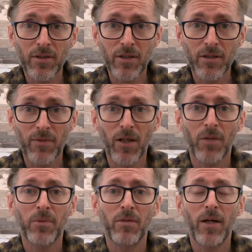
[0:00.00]
the
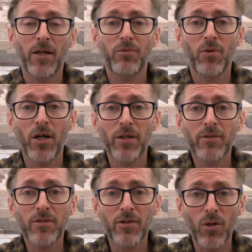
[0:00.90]
development of
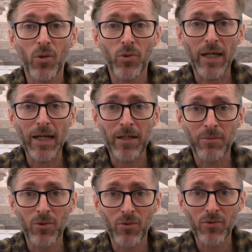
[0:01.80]
arthritis in older
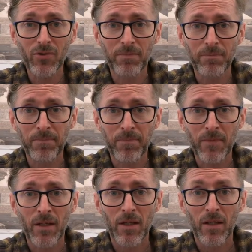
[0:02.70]
animals,
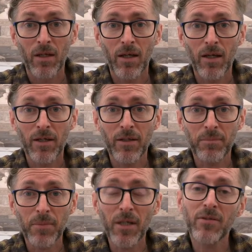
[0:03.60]

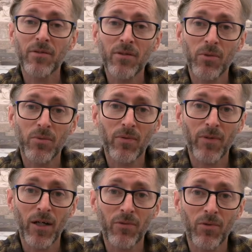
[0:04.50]
and makes the symptoms
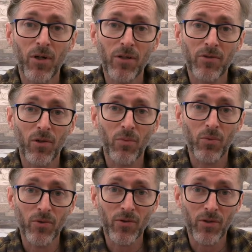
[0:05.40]
of arthritis a lot
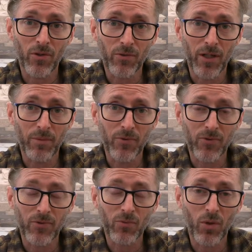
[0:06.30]
worse in older
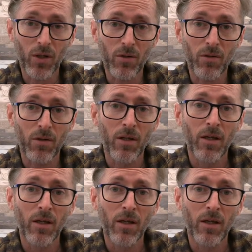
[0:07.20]
animals as well.